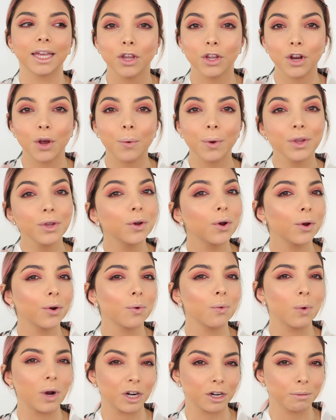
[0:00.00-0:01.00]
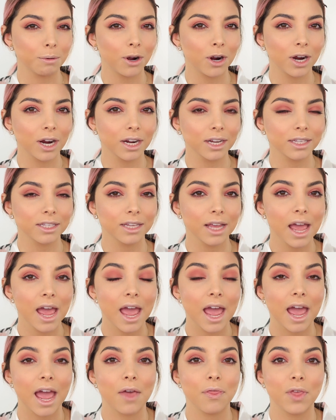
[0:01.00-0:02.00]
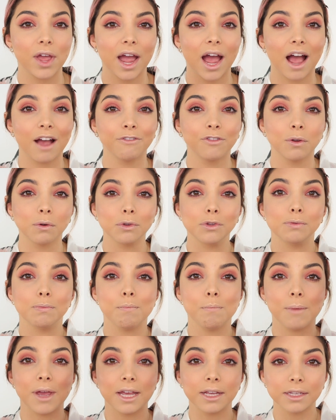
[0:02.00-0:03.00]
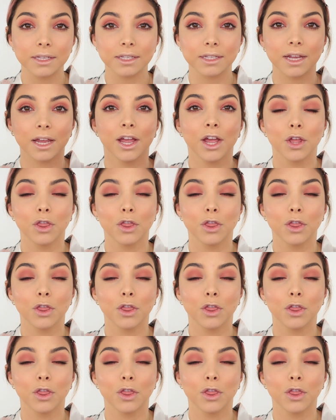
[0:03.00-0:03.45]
you know, when you go to water parks and they have those mist